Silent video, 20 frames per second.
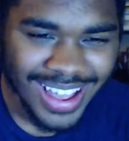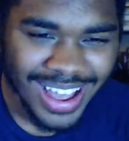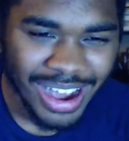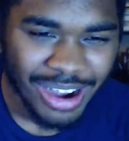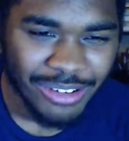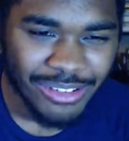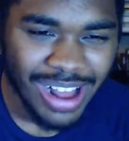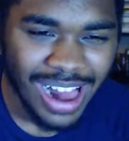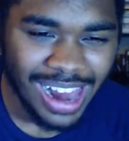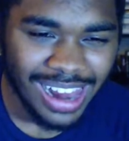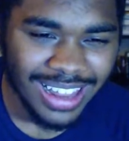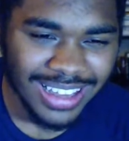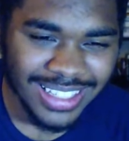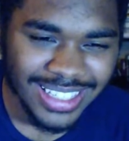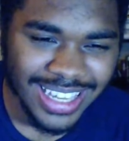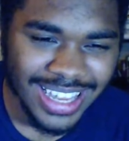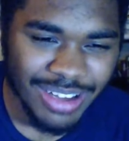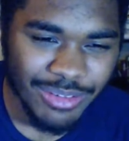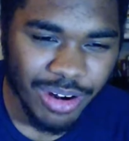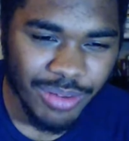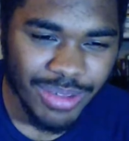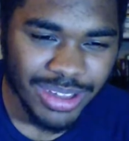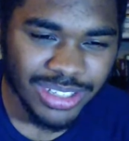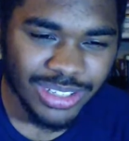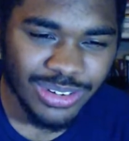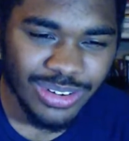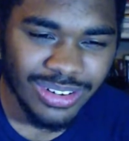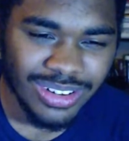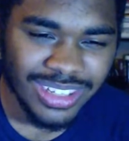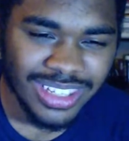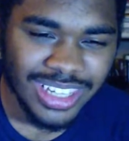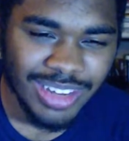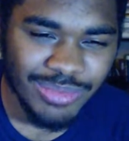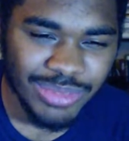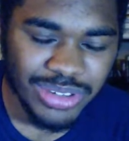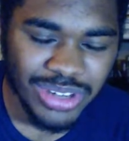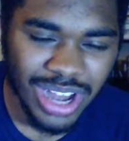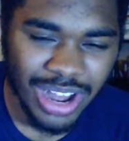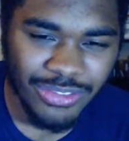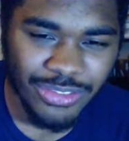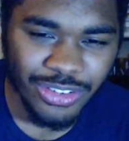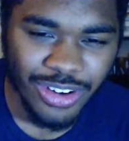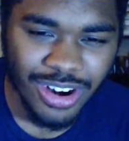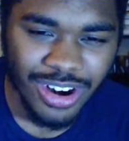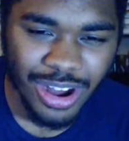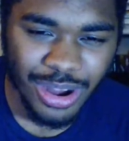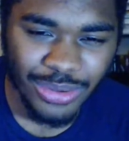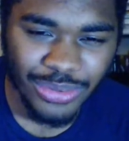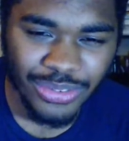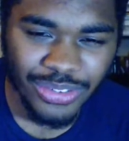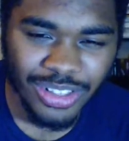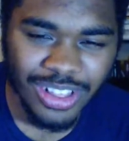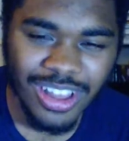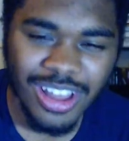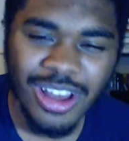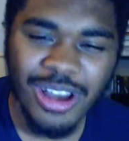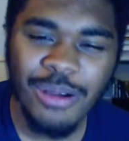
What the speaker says: Well, you see, one of my students seems to have run off.